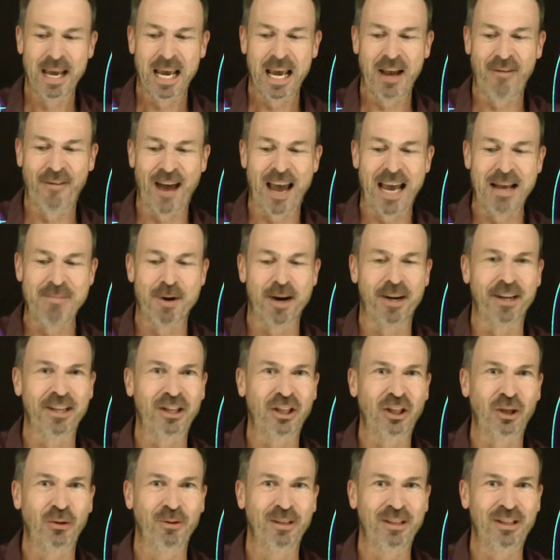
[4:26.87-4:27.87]
If a
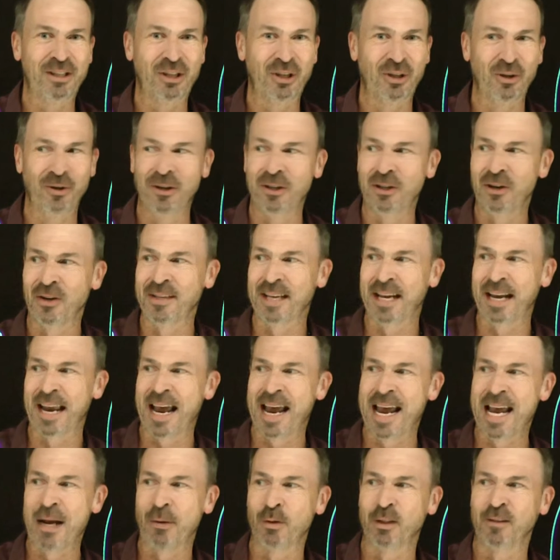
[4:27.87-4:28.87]
minus 2 is 2, turns
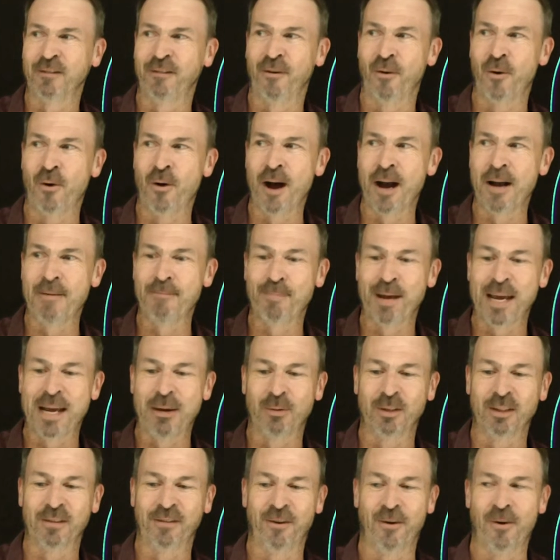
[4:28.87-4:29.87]
out a equals 4 and b
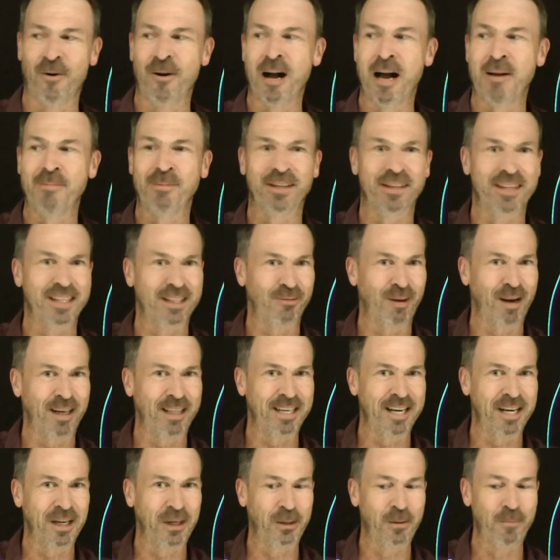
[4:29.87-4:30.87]
equals 4, I'm to this
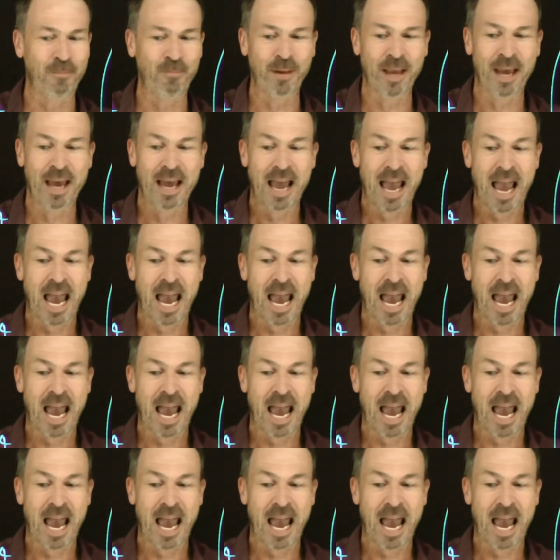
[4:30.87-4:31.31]
rectangle.